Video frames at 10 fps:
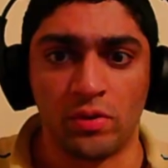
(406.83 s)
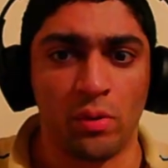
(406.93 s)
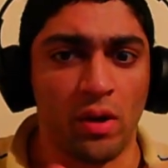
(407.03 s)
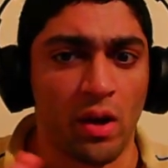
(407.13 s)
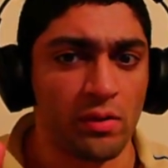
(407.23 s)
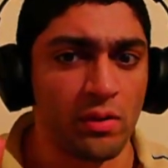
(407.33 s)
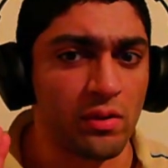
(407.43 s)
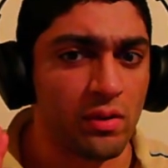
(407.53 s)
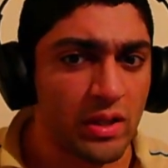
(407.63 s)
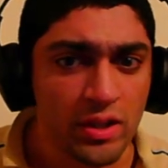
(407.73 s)
longer
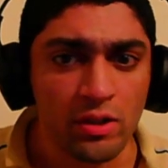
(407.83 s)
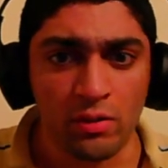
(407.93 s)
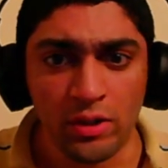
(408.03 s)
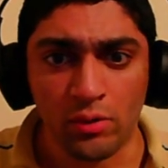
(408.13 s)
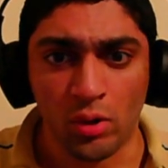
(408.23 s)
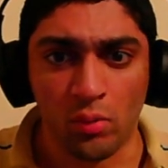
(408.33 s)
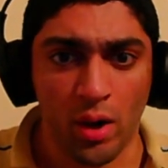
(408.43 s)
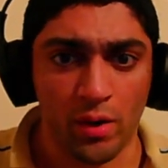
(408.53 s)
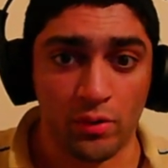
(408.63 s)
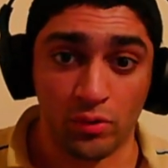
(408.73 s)
legally
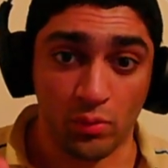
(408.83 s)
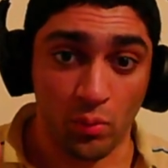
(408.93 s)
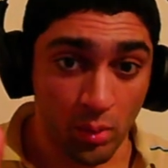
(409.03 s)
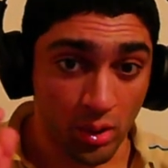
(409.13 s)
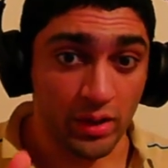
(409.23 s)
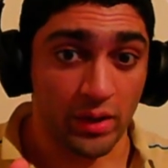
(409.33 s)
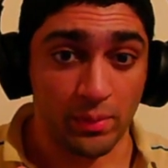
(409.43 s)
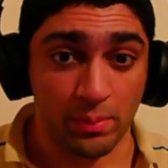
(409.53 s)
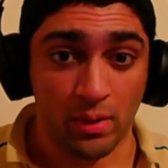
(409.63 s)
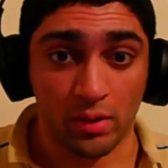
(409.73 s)
required to work at the
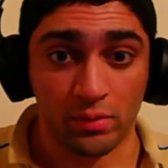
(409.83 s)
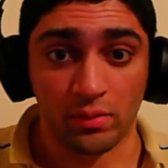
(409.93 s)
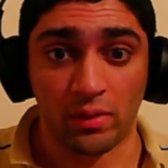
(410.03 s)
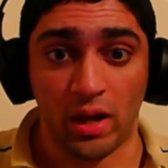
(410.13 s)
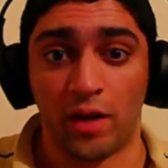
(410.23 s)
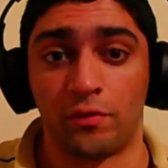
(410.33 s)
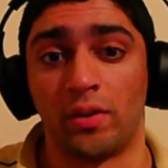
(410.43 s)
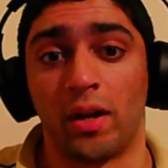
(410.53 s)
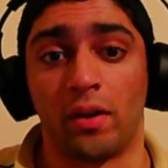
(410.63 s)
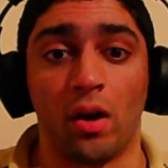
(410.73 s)
brothel after
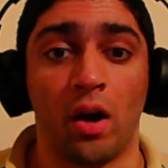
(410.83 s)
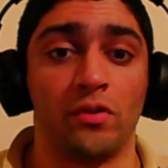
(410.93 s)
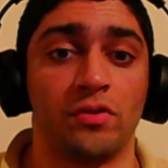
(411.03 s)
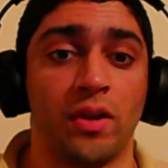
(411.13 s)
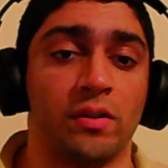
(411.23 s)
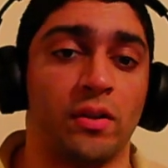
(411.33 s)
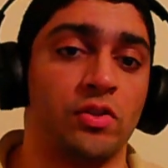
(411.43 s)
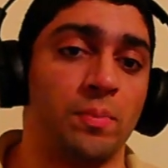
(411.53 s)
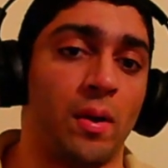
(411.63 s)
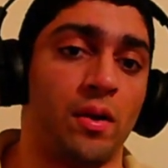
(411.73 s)
that contract
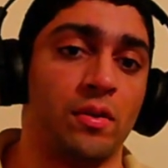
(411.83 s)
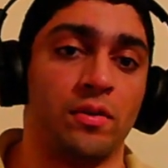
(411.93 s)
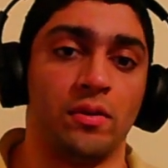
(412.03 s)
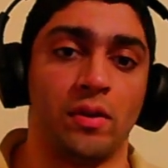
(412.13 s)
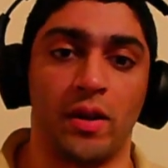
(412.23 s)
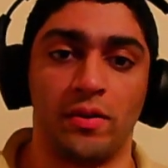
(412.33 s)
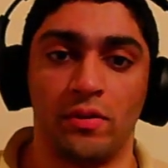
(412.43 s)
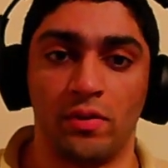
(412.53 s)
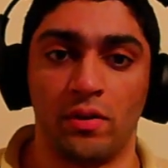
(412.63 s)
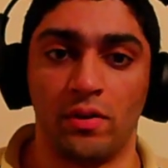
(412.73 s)
expired in
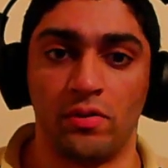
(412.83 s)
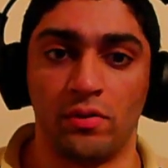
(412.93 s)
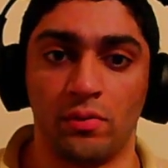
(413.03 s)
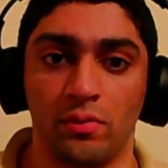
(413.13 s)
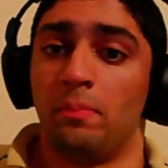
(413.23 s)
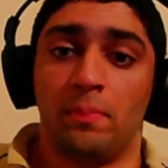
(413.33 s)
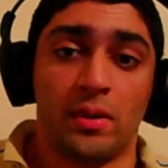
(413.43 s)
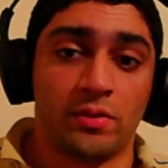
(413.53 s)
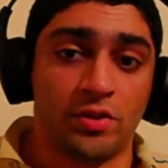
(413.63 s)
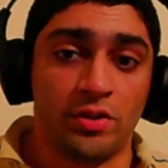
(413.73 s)
1932,
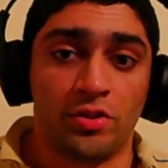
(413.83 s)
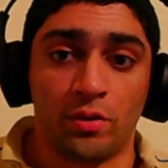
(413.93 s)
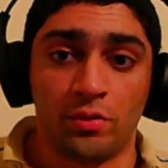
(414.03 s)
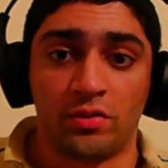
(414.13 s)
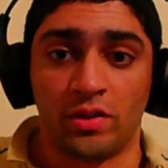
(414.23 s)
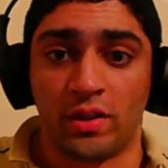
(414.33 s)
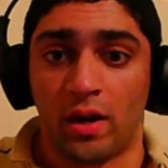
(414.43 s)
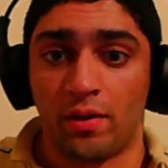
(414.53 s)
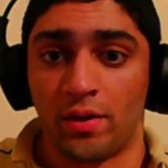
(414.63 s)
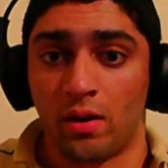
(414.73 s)
but she chose to
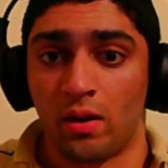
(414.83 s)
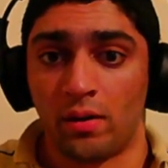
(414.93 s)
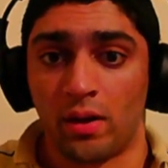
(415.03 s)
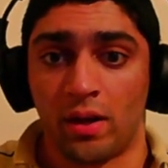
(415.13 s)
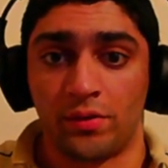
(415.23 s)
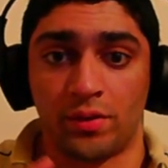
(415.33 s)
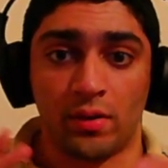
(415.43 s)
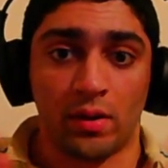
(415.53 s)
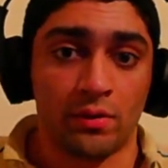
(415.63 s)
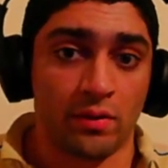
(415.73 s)
carry on as an
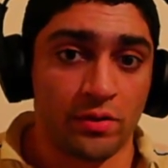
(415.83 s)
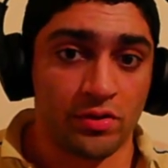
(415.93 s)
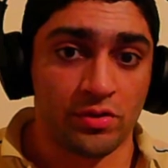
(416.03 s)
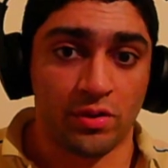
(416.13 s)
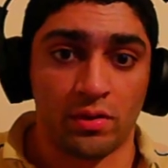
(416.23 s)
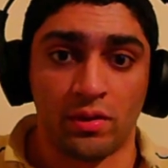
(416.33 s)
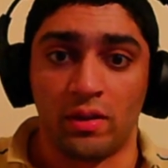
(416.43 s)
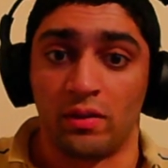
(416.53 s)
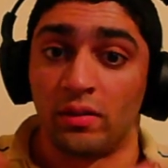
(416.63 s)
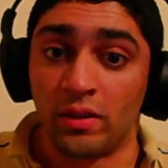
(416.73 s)
unregistered
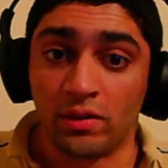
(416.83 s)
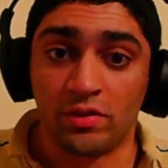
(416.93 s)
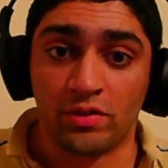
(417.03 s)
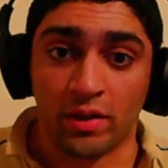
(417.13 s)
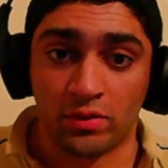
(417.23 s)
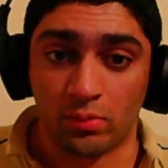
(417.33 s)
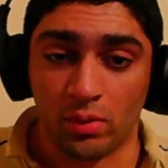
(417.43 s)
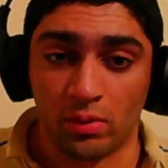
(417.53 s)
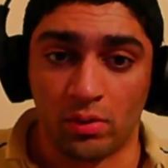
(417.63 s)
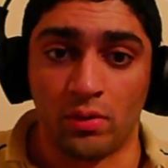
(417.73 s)
illegal sex
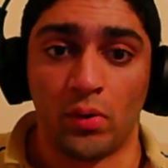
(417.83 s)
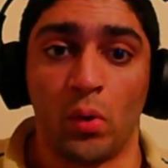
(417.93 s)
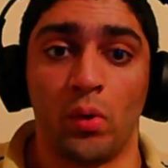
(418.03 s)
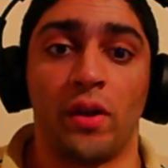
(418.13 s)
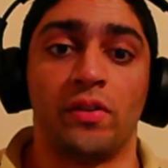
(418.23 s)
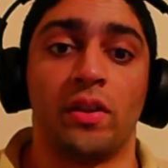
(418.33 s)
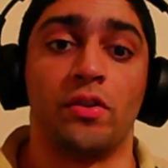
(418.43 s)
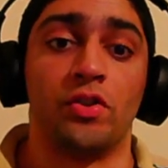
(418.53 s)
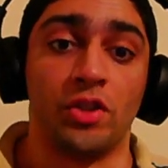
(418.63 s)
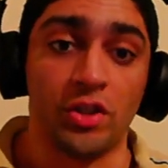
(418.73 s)
worker known as a
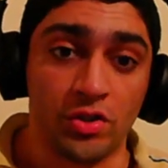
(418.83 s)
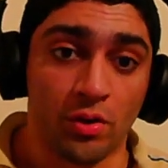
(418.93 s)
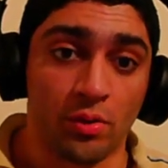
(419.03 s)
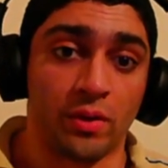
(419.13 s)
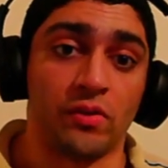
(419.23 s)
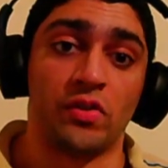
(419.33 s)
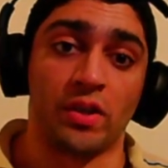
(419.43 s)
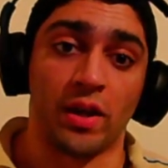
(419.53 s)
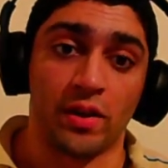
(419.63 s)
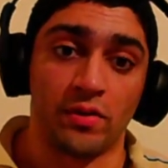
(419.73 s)
shisho
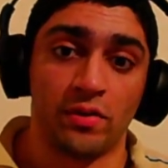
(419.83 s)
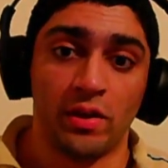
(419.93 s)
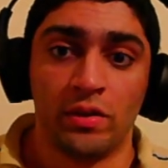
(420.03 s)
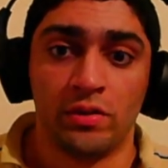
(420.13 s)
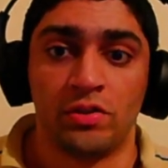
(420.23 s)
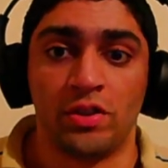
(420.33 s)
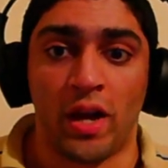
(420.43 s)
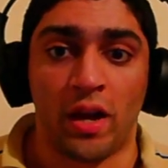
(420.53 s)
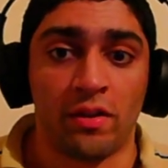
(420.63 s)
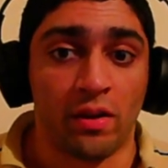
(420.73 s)
instead. She
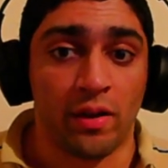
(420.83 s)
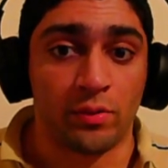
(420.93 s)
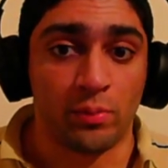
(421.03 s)
hadn't liked